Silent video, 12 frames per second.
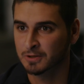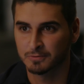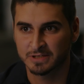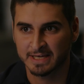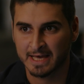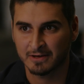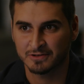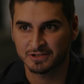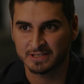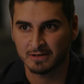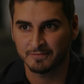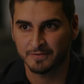don't take out your
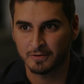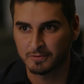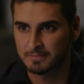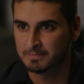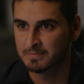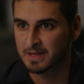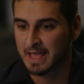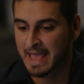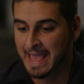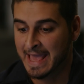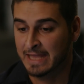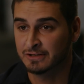cell phone,
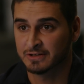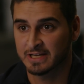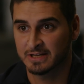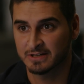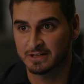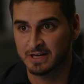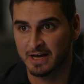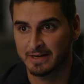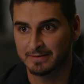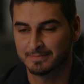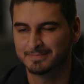and you'll get a good cut.